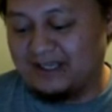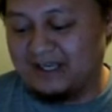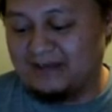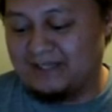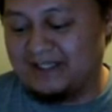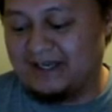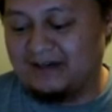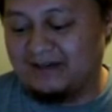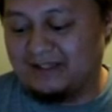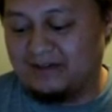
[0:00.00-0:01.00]
Mistaken
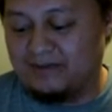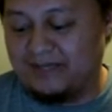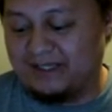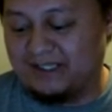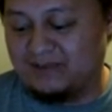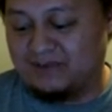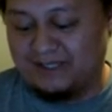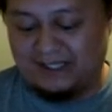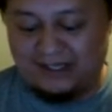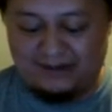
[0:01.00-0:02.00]
Arrest, I'll replace these with
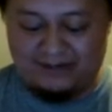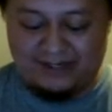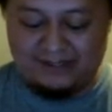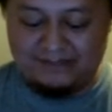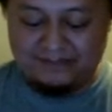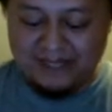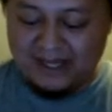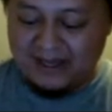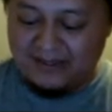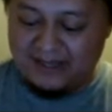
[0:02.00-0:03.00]
Mistaken Arrest.
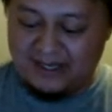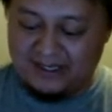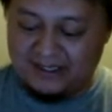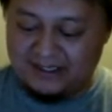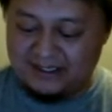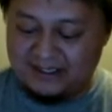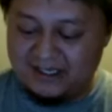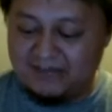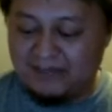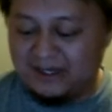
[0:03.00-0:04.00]
Then
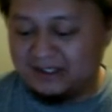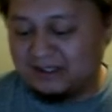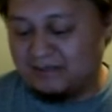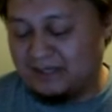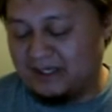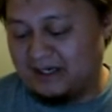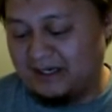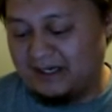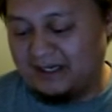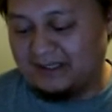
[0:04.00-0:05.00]
Debunks,
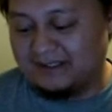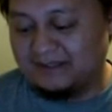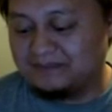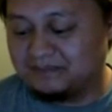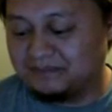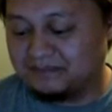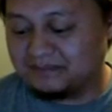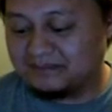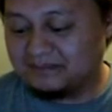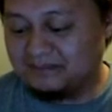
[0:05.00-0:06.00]
because
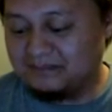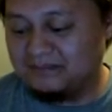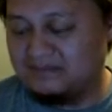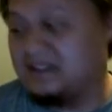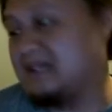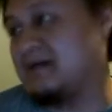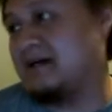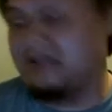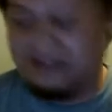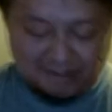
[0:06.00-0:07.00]

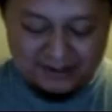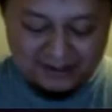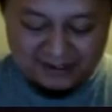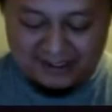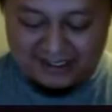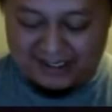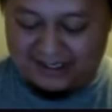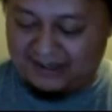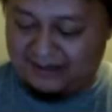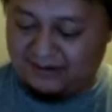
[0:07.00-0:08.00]
Debunks. And
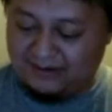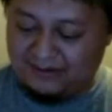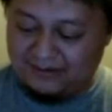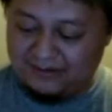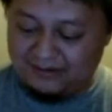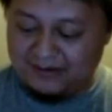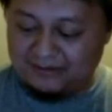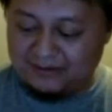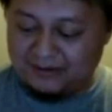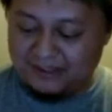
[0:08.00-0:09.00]
then
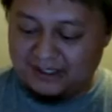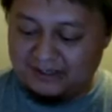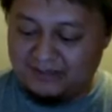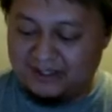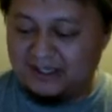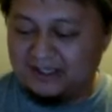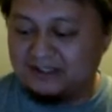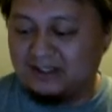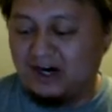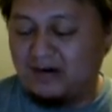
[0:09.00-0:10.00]
Rivalry,
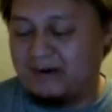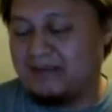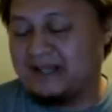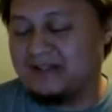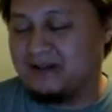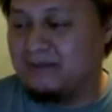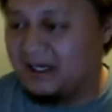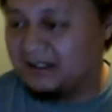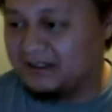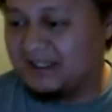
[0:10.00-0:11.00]
because all my plants are
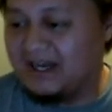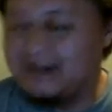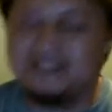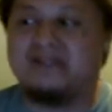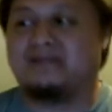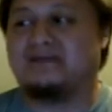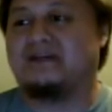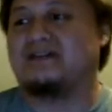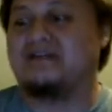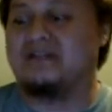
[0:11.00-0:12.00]
monsters now, especially
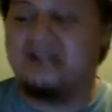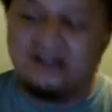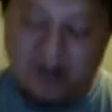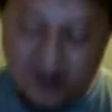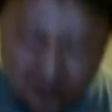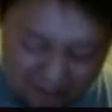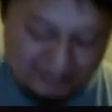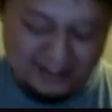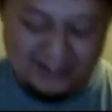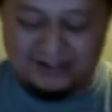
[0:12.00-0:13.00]
without Juragito. All
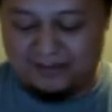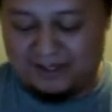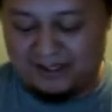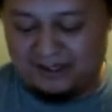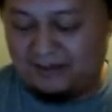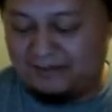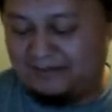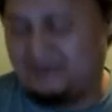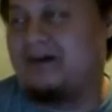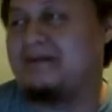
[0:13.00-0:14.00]

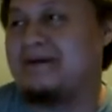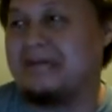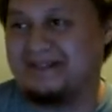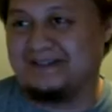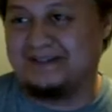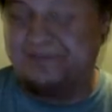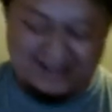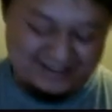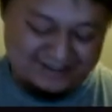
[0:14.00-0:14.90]
my monsters are plants.